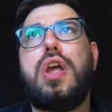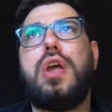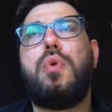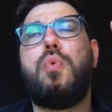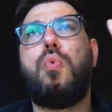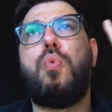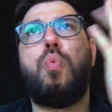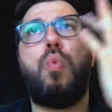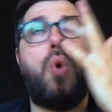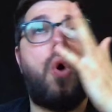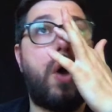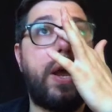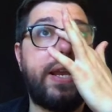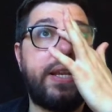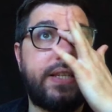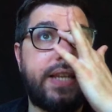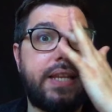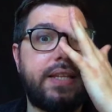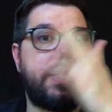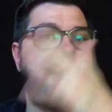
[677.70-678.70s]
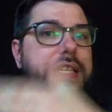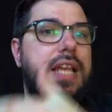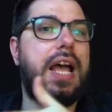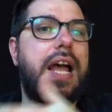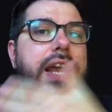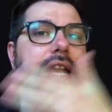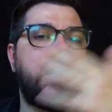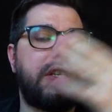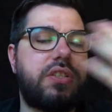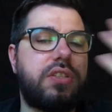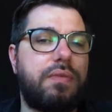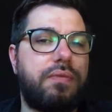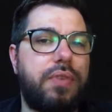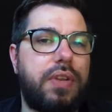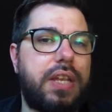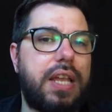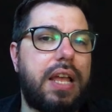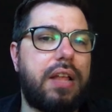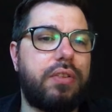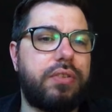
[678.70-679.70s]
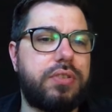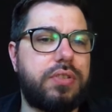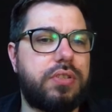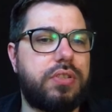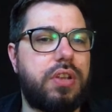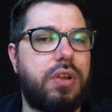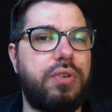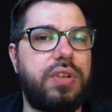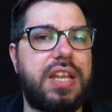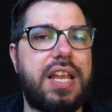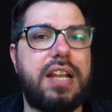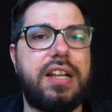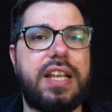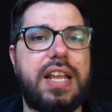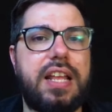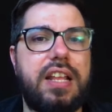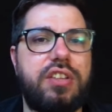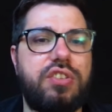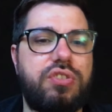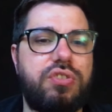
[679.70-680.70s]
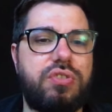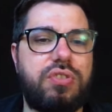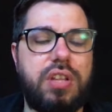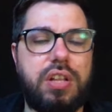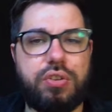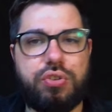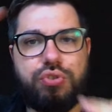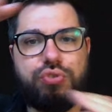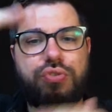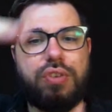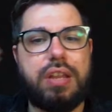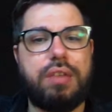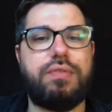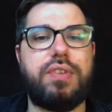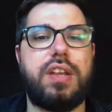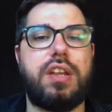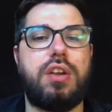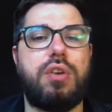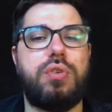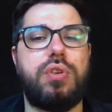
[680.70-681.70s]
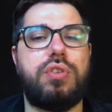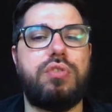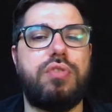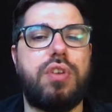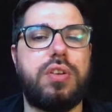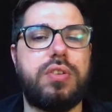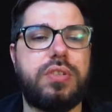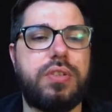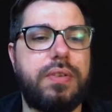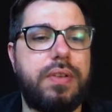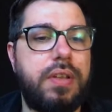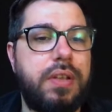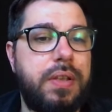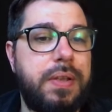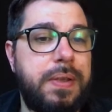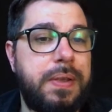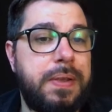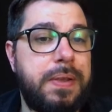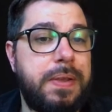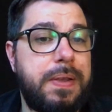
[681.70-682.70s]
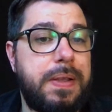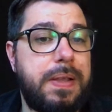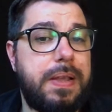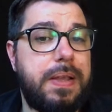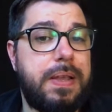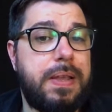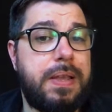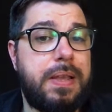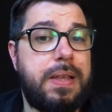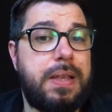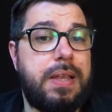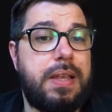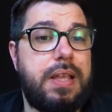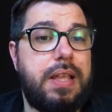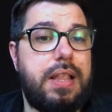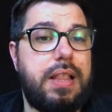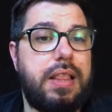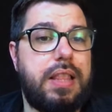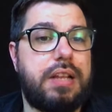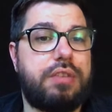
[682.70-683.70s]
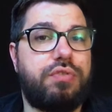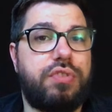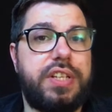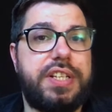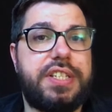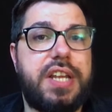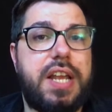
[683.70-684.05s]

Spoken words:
what is inside something else. So you kind of get a little tree thing going across. Let's run these